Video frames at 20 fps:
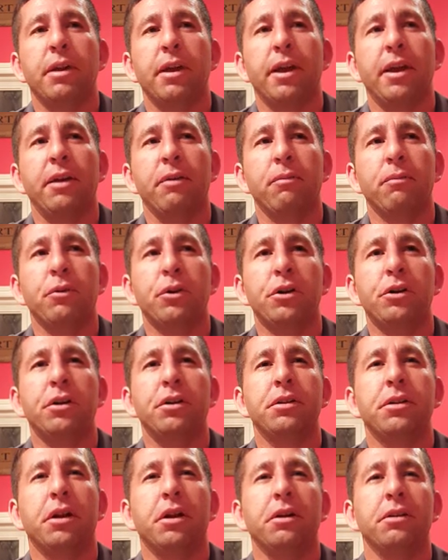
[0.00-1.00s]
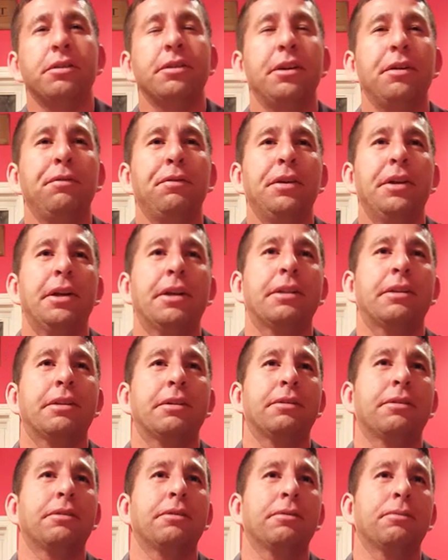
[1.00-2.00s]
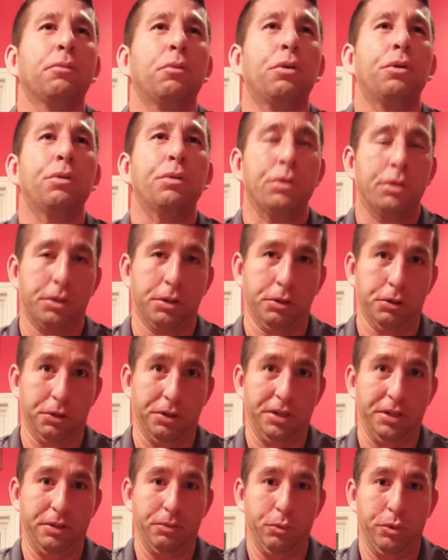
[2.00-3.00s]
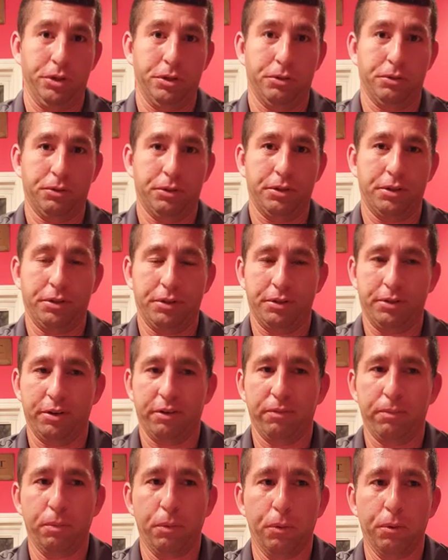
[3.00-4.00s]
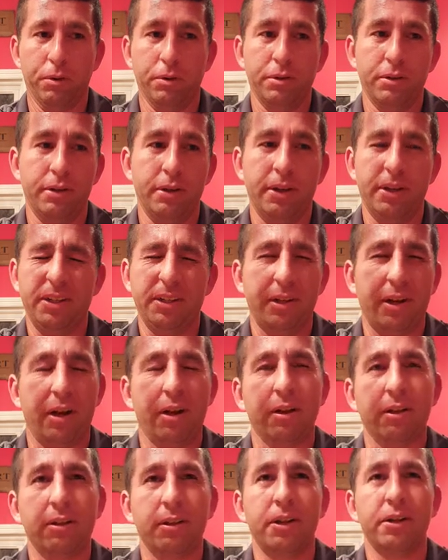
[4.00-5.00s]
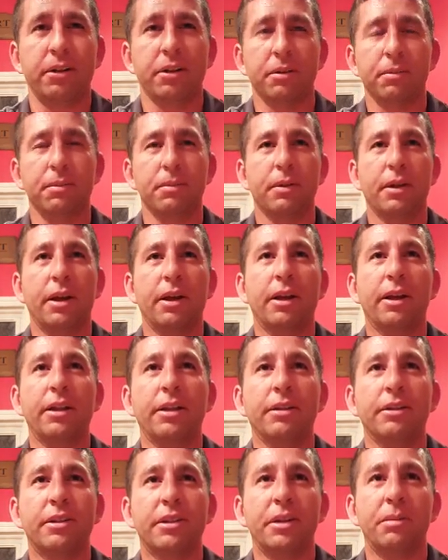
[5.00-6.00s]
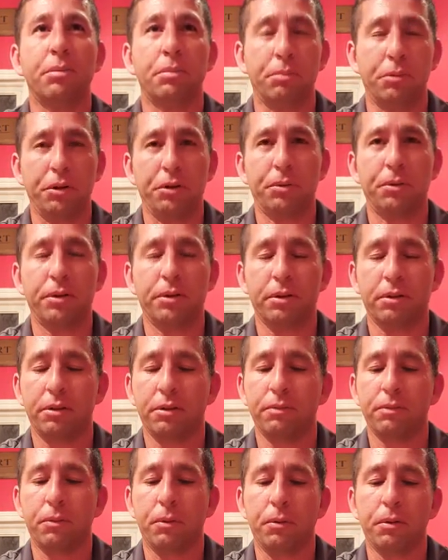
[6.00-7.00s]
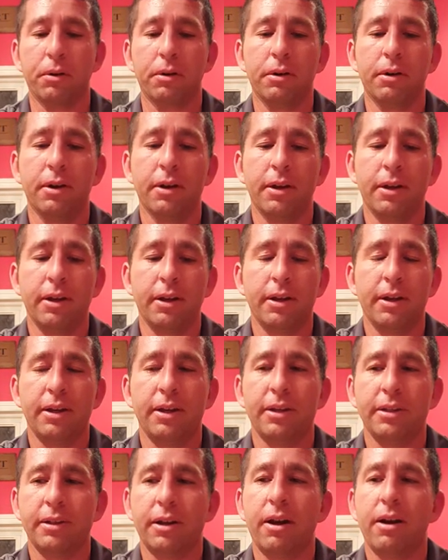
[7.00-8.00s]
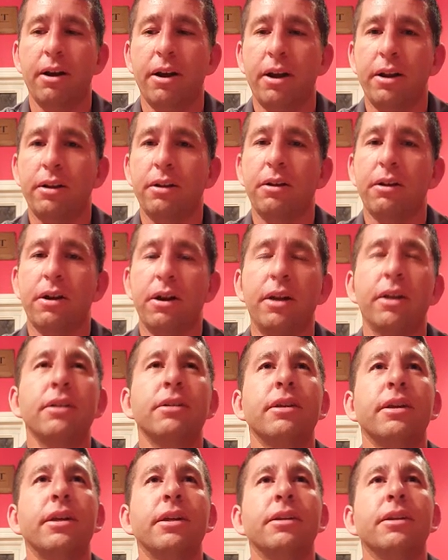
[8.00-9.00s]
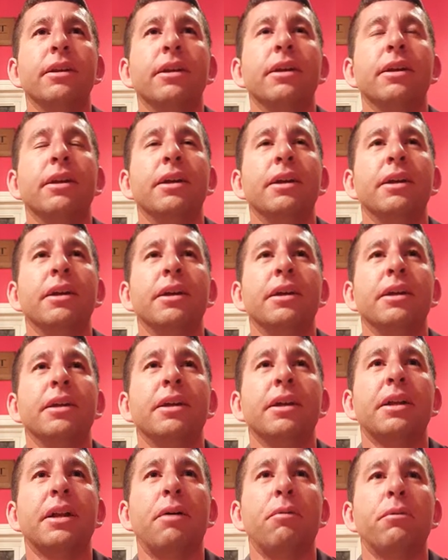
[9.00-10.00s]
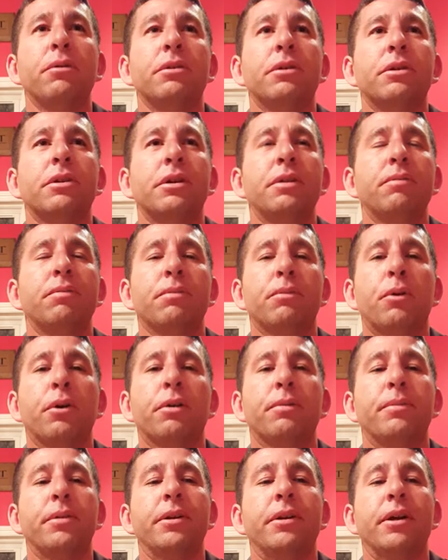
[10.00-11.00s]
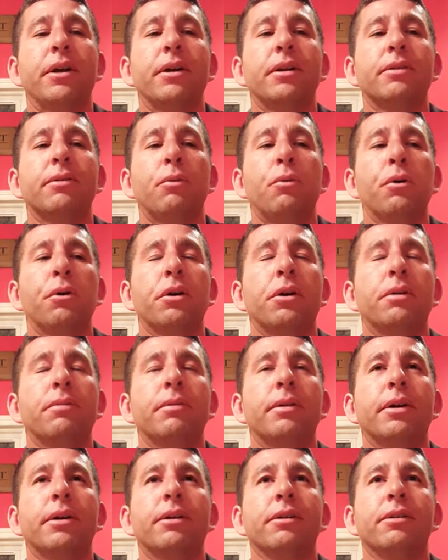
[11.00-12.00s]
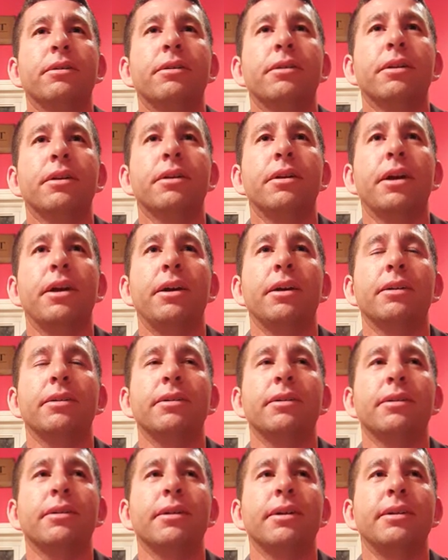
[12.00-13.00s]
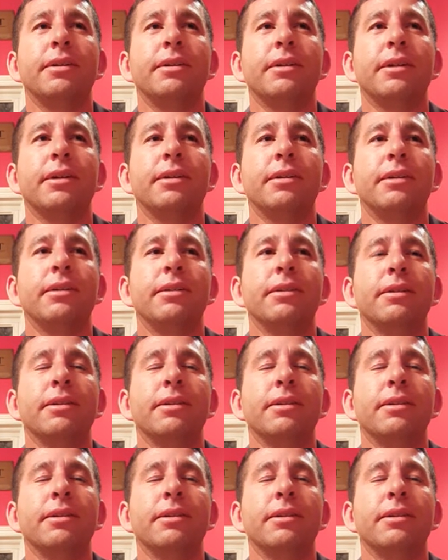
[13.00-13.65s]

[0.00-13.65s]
and when you're in there, see if you got the one with the green wheels and the surfboards. He's not a collector. I had to step him through what to look for. He's all right, all right. He, I went to sleep from work at midnight. So I woke up and here's the text. He said,